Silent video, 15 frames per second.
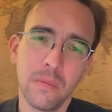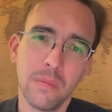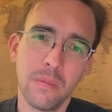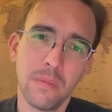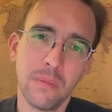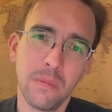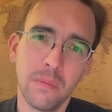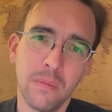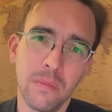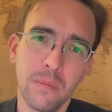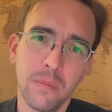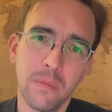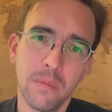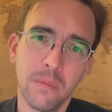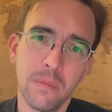
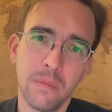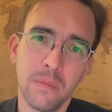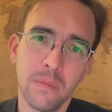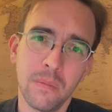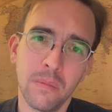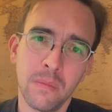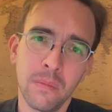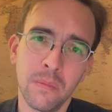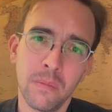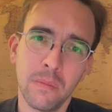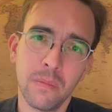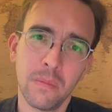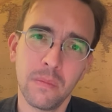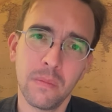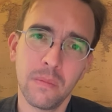
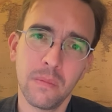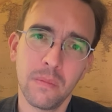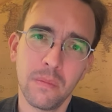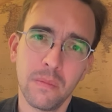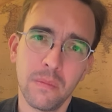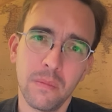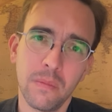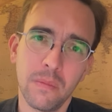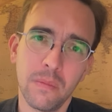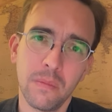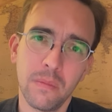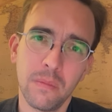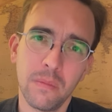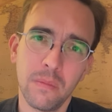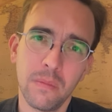
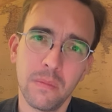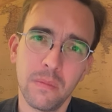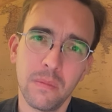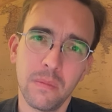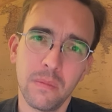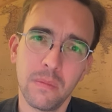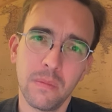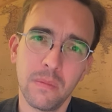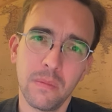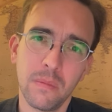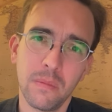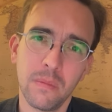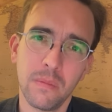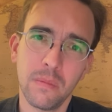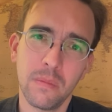
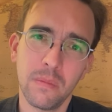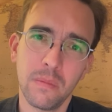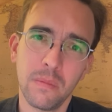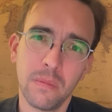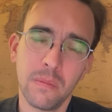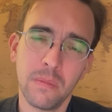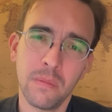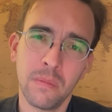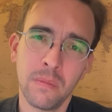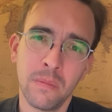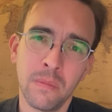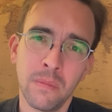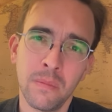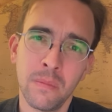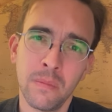
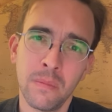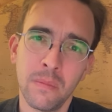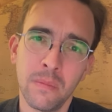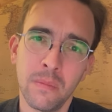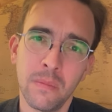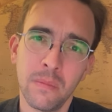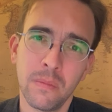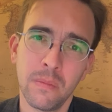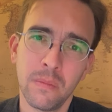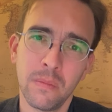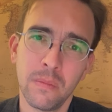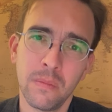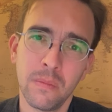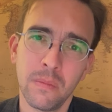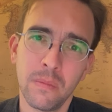
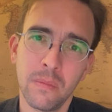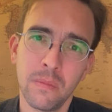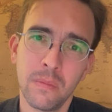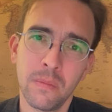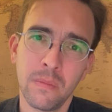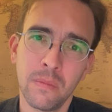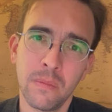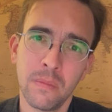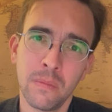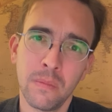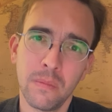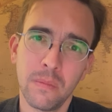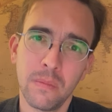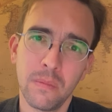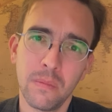
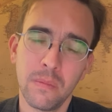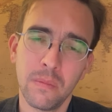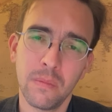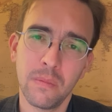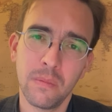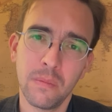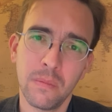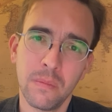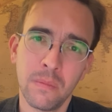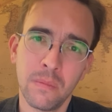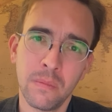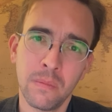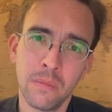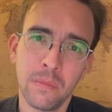(not speaking)